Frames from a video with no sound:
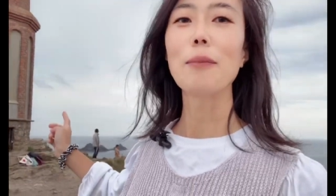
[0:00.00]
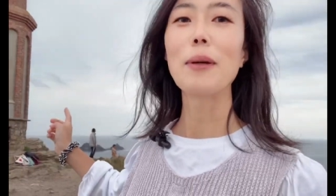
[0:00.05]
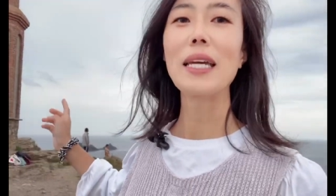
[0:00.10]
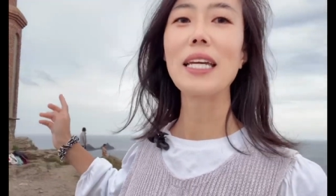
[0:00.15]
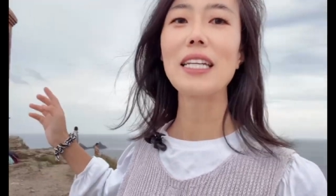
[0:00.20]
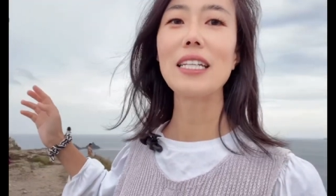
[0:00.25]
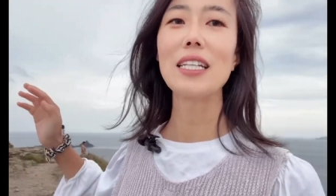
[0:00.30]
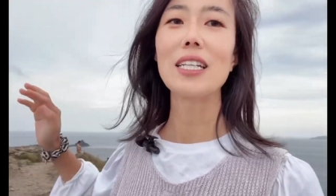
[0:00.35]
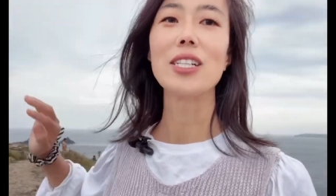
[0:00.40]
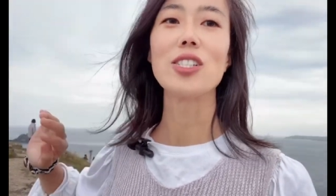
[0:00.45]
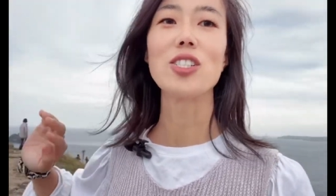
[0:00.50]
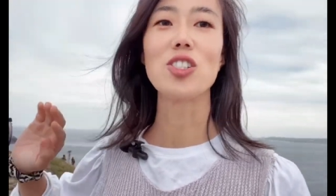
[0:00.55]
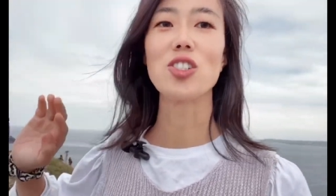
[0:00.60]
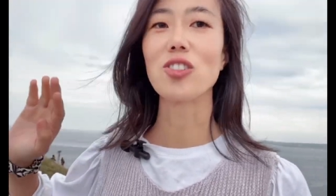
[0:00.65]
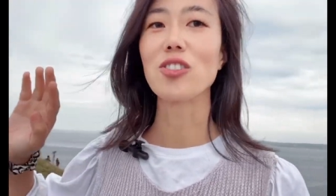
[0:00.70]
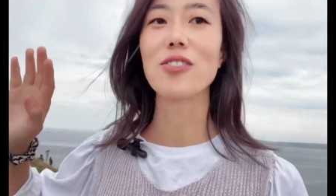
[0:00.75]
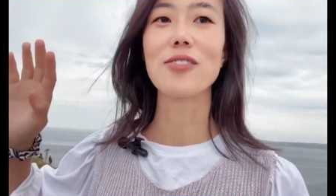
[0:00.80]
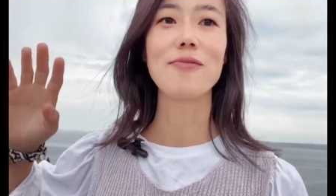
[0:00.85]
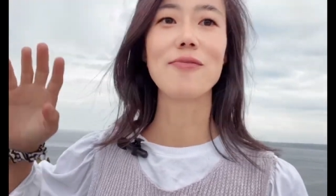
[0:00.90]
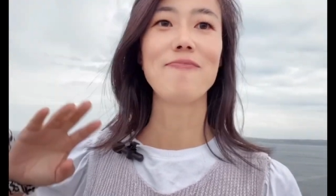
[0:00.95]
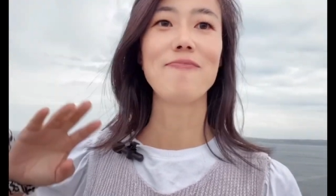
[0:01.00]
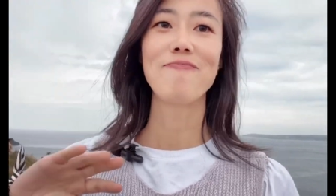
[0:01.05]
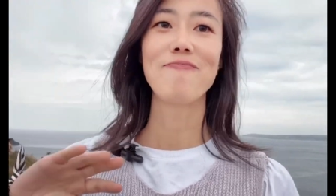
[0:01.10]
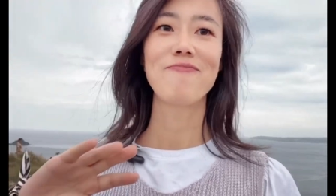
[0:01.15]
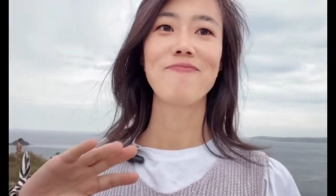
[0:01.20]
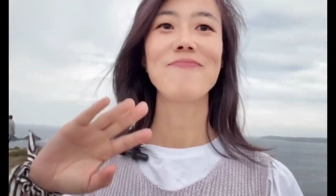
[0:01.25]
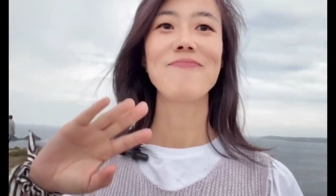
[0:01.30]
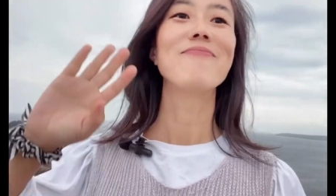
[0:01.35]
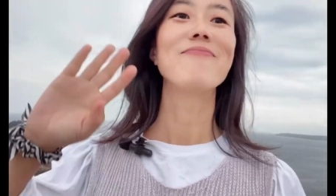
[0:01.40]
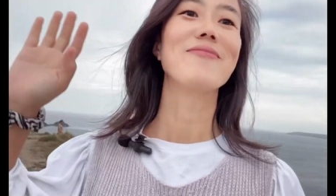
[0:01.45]
me just
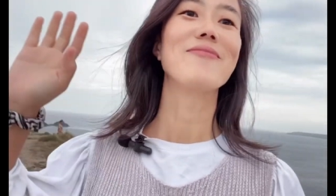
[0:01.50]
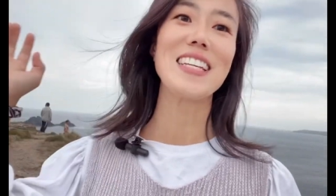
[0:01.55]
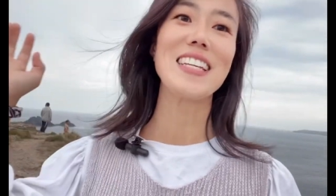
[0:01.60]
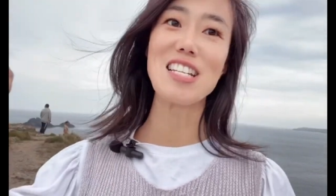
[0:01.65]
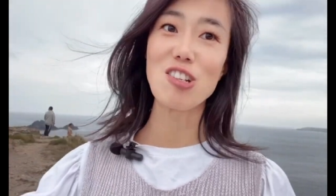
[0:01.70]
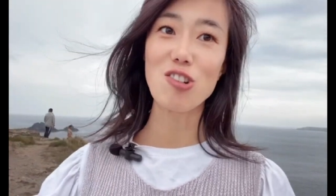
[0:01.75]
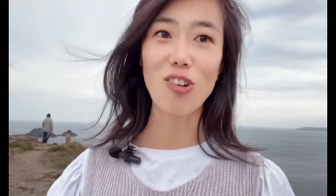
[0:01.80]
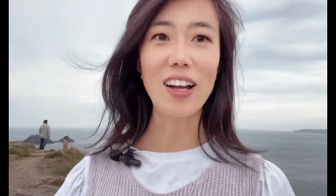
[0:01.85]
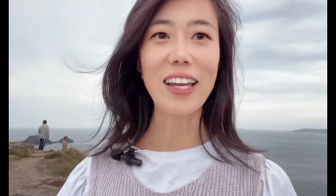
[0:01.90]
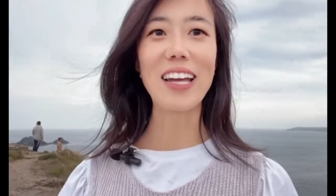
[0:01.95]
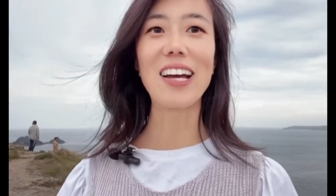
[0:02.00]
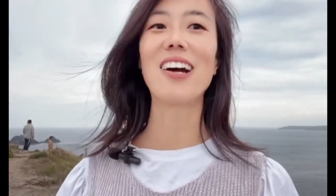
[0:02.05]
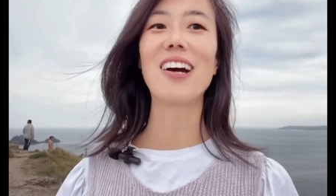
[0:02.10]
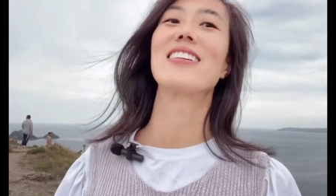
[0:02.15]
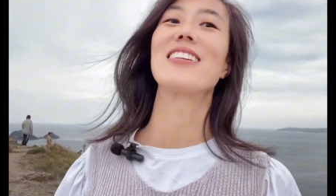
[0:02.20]
enjoying